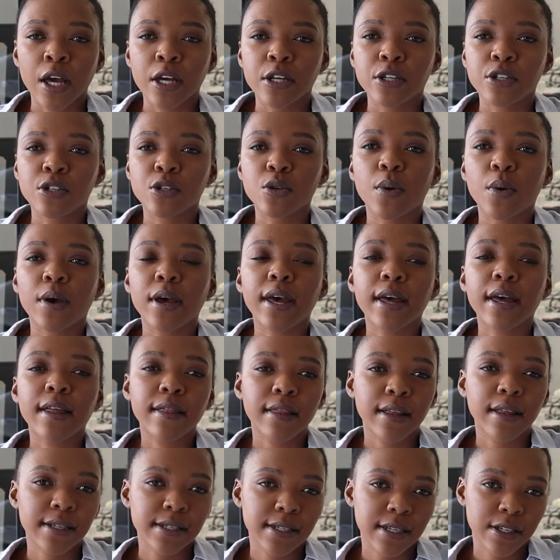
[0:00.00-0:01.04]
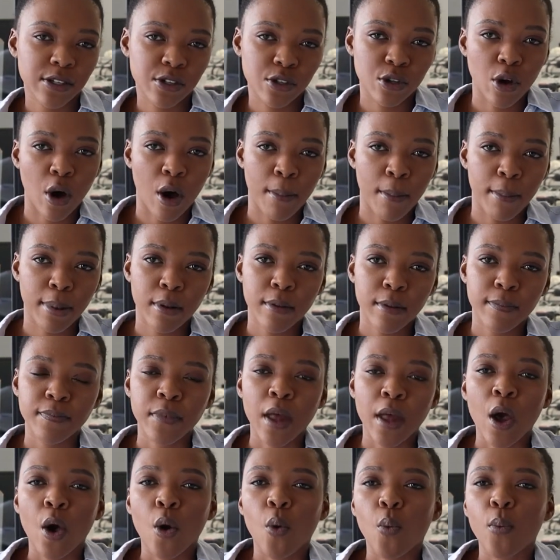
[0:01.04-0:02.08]
So in this example,
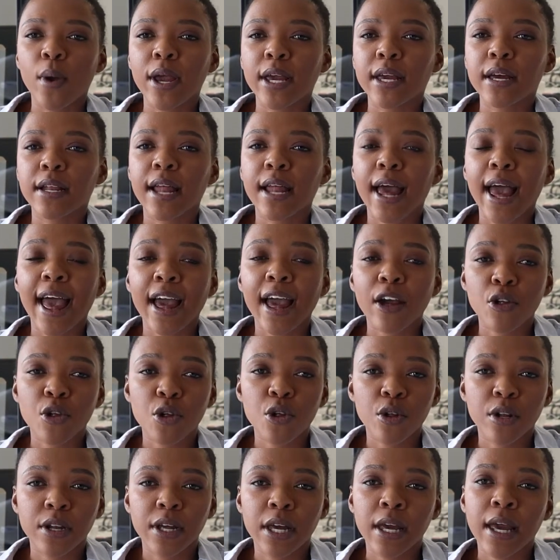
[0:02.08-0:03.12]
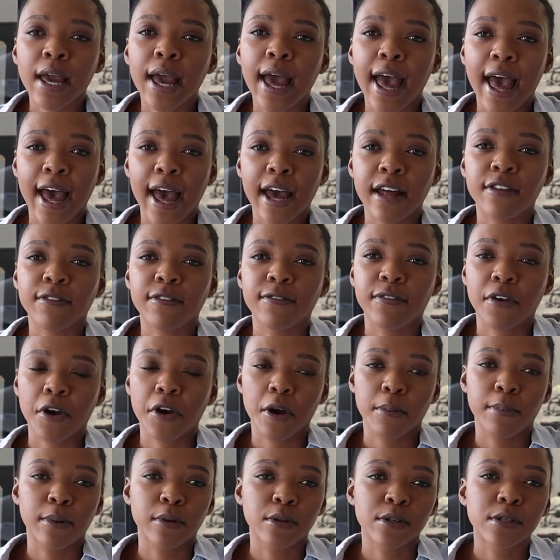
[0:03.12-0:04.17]
we can actually add
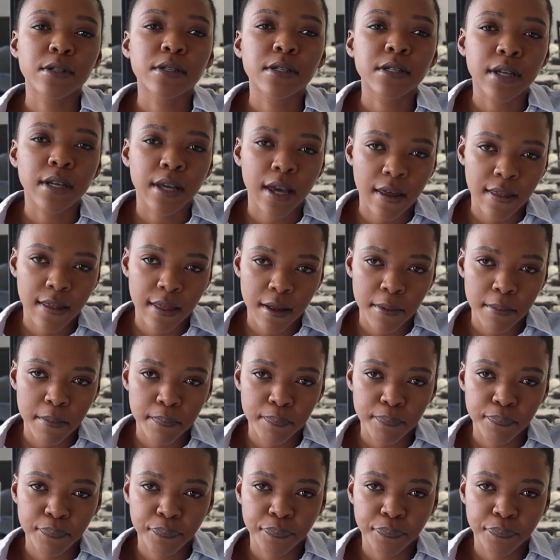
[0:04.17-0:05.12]
variables together.